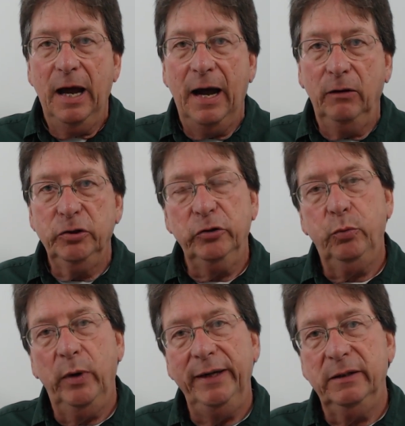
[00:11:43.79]
I'll just
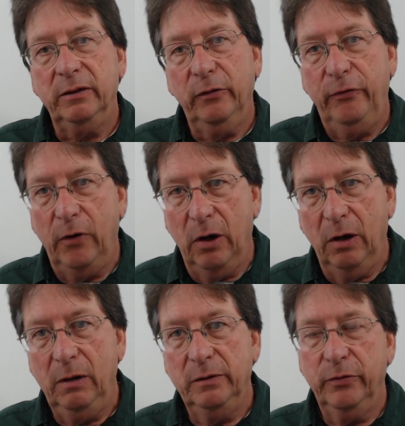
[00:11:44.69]
wait till the
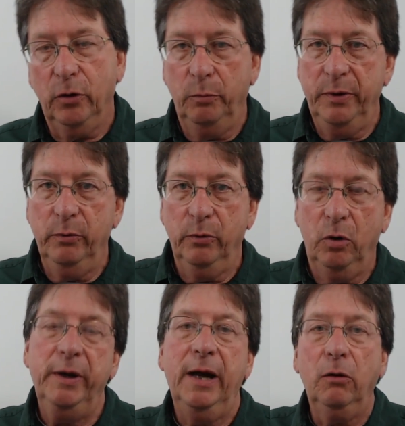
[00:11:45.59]
fall for open enrollment.